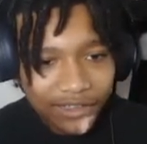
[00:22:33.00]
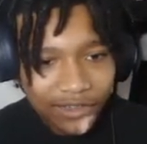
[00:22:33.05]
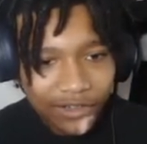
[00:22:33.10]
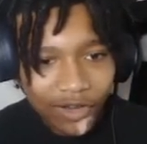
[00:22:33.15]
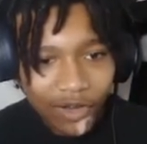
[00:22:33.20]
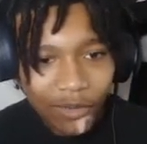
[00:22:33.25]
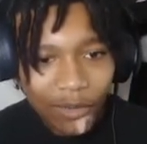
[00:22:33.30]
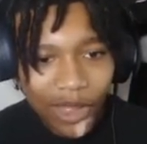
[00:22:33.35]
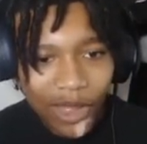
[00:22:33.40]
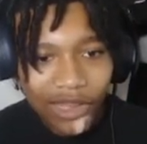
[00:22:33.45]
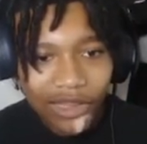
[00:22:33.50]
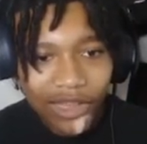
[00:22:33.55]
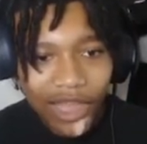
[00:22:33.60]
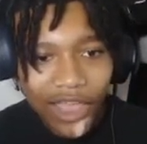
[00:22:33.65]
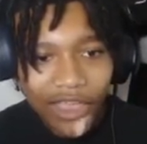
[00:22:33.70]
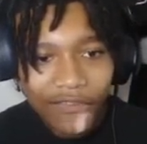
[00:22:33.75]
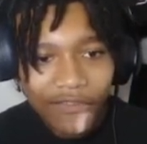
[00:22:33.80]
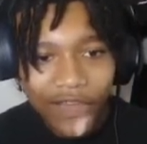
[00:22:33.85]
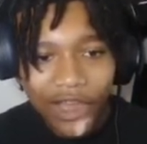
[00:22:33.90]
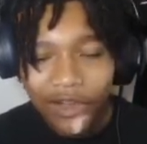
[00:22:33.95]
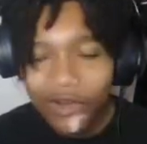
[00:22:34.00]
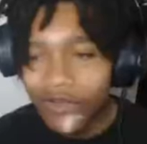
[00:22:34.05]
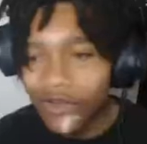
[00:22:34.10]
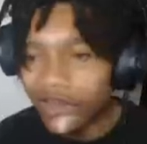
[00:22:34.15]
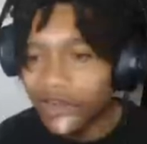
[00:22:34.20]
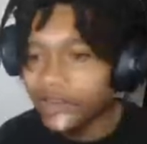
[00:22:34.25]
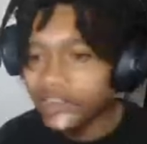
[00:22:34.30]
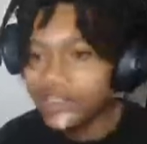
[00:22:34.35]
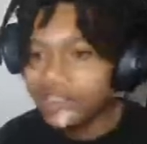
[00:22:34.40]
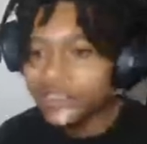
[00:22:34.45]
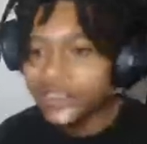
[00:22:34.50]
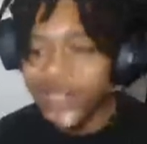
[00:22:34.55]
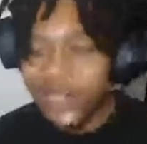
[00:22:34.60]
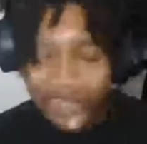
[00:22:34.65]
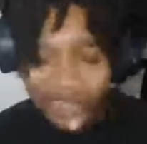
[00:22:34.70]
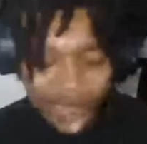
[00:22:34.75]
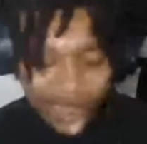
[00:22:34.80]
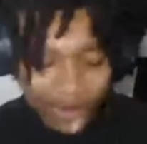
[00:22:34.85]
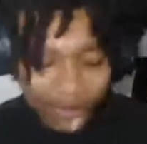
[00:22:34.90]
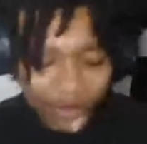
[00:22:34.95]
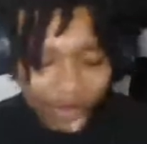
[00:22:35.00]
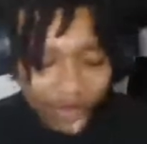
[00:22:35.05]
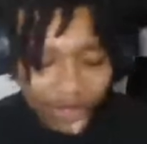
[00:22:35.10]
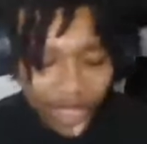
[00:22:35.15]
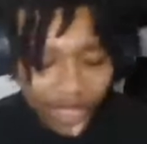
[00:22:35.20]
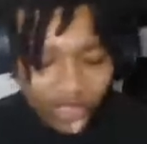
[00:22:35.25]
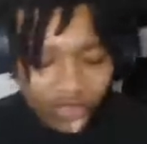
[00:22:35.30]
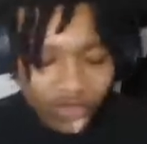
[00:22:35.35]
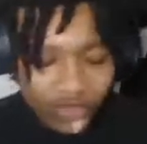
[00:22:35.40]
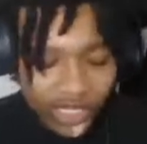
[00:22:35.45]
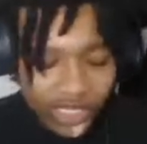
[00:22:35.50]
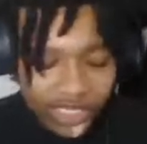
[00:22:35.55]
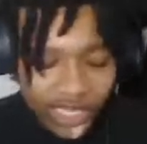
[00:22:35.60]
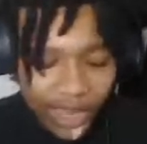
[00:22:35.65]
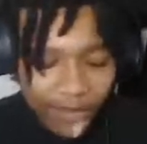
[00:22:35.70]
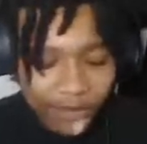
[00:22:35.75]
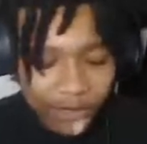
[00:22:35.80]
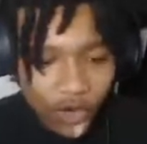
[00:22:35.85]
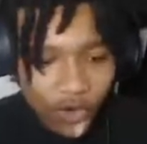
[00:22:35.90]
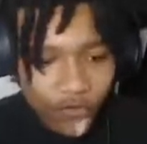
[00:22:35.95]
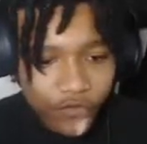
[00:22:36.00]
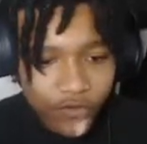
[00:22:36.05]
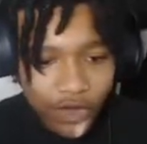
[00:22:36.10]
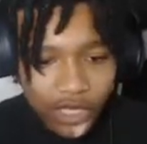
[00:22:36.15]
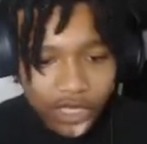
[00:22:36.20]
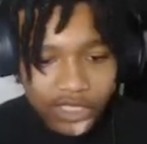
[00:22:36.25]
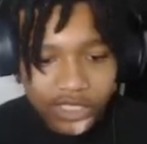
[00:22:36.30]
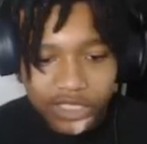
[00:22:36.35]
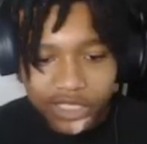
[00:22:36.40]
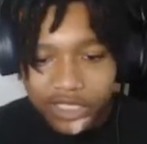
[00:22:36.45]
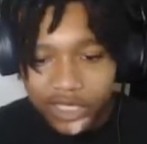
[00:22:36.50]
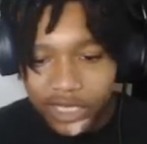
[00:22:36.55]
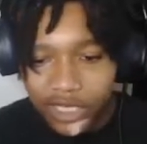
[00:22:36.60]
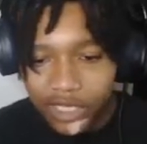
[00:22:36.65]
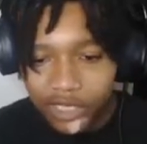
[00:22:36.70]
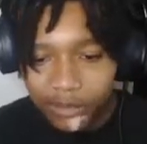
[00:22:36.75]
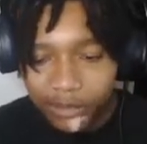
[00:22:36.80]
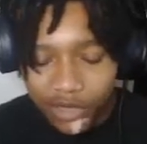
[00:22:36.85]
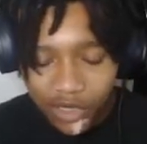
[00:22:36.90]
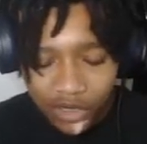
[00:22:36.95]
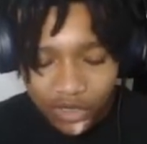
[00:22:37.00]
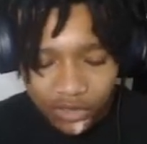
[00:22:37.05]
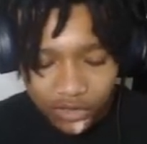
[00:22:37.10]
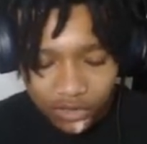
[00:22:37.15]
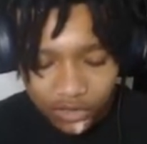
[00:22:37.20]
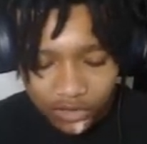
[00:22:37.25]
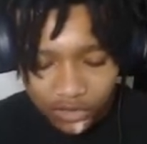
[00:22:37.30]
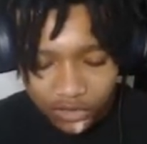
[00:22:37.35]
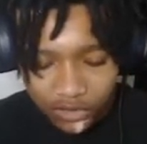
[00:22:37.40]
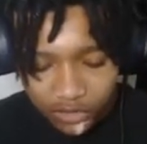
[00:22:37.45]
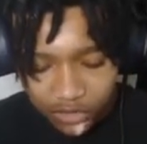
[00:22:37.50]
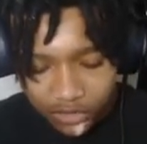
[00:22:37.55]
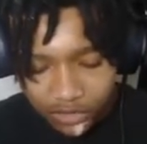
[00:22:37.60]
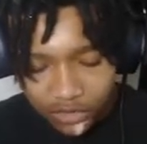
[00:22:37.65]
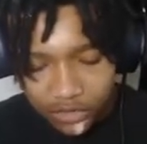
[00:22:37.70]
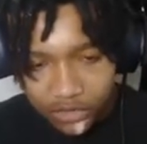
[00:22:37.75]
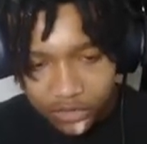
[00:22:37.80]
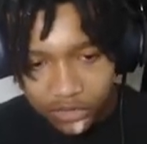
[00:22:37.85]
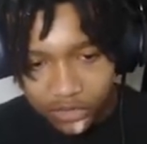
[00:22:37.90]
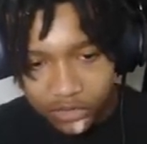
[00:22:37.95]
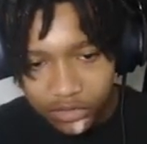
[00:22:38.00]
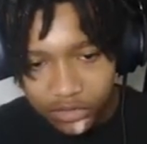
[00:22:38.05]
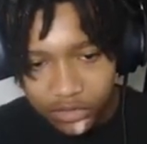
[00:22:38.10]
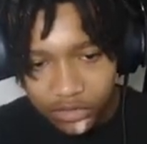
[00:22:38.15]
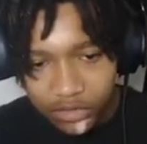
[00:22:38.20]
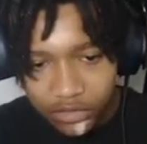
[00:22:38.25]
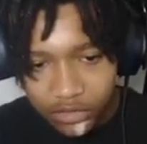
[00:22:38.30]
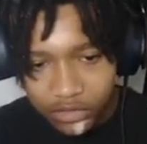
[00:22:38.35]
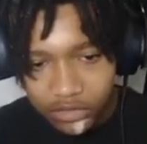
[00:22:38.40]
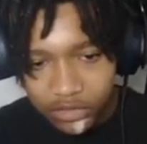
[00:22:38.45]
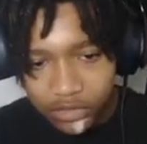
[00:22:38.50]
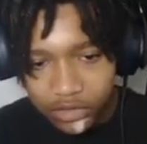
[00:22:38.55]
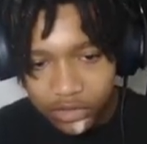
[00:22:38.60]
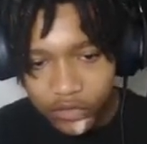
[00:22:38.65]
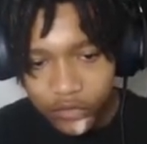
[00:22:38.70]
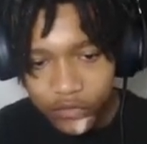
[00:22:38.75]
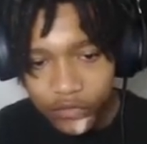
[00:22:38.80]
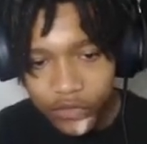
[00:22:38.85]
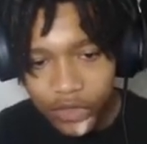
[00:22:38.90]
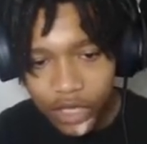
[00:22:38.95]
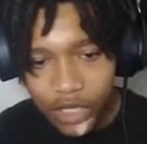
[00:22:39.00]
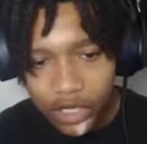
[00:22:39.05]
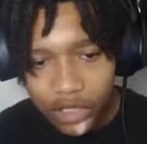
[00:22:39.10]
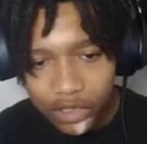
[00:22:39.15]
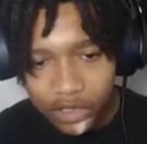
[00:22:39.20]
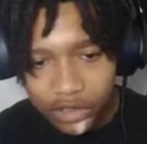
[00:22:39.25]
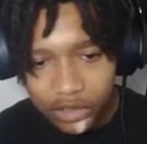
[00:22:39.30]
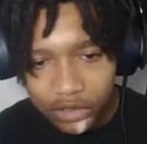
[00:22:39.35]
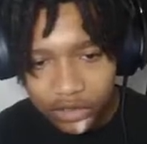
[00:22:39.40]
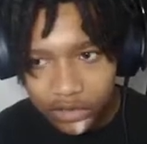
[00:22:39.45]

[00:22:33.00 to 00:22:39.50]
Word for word: On my life, I don't understand that, bro. Like, you niggas have no fucking stick, bro. The fuck?